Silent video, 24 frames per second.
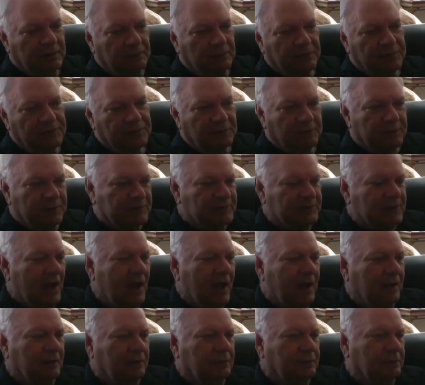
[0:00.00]
there was a
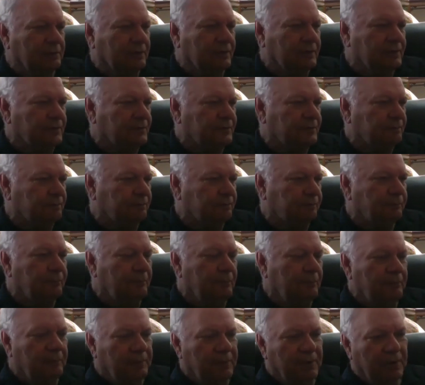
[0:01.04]
Messiah who was,
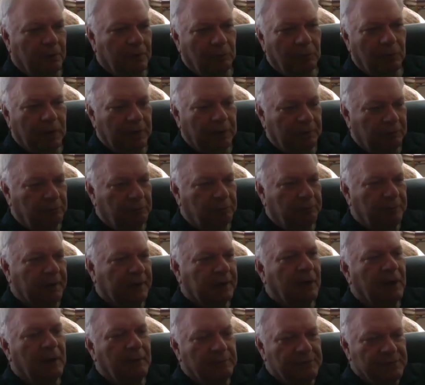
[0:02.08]
you know, what
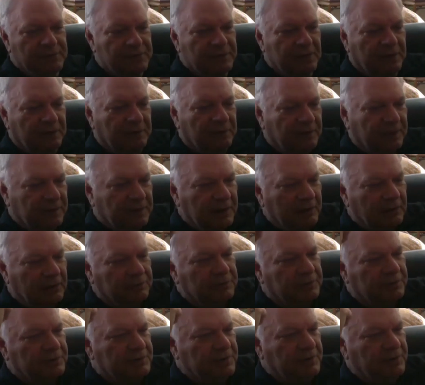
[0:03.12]
becomes the, the
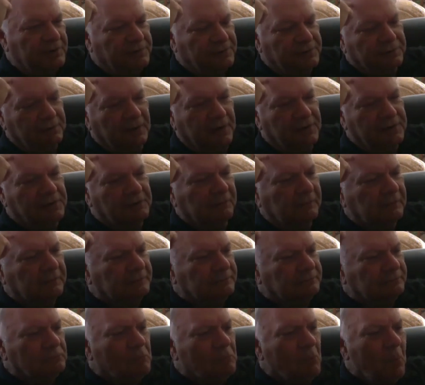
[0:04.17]
character of Jesus Christ.
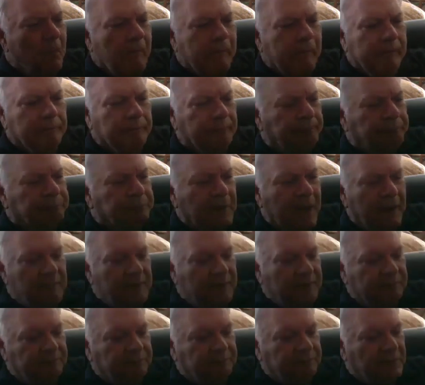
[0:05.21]
I
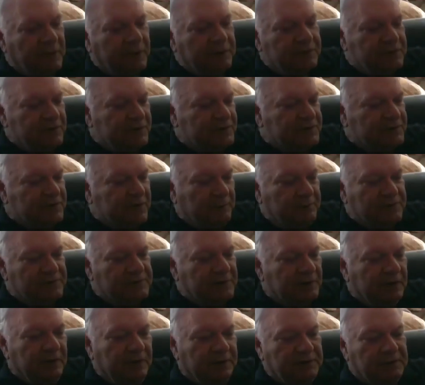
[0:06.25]
mean, it just seems
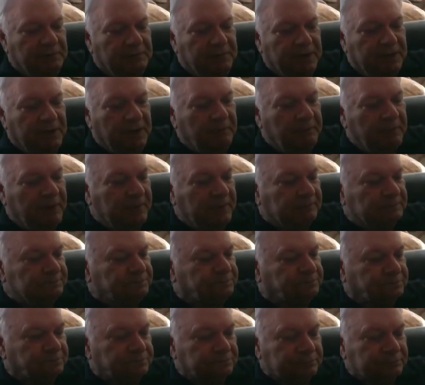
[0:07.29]
silly to me. I mean,